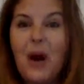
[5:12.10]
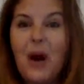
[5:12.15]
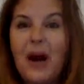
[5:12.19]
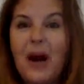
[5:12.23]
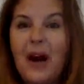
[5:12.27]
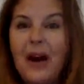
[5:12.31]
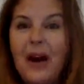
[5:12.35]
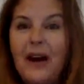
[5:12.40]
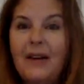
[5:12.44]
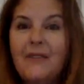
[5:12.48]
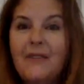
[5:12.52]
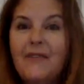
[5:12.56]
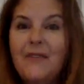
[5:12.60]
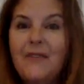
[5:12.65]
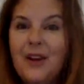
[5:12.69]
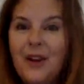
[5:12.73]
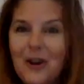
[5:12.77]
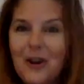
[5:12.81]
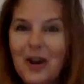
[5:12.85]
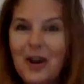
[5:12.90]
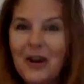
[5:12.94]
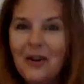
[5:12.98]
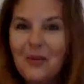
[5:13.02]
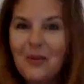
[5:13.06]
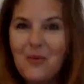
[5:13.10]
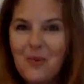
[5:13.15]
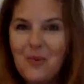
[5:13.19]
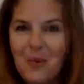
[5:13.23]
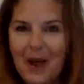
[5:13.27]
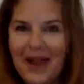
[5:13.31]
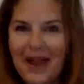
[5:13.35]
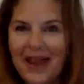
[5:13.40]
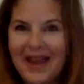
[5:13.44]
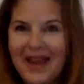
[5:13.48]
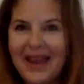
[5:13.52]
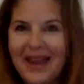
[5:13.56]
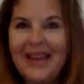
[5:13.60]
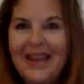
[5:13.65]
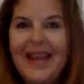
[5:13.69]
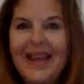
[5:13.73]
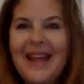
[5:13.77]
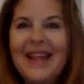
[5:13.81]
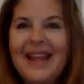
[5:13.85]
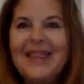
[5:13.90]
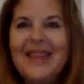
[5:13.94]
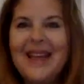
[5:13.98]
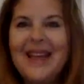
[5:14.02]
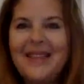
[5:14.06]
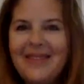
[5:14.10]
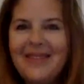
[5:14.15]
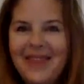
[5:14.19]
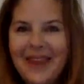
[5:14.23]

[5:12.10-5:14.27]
uh, figured out a way that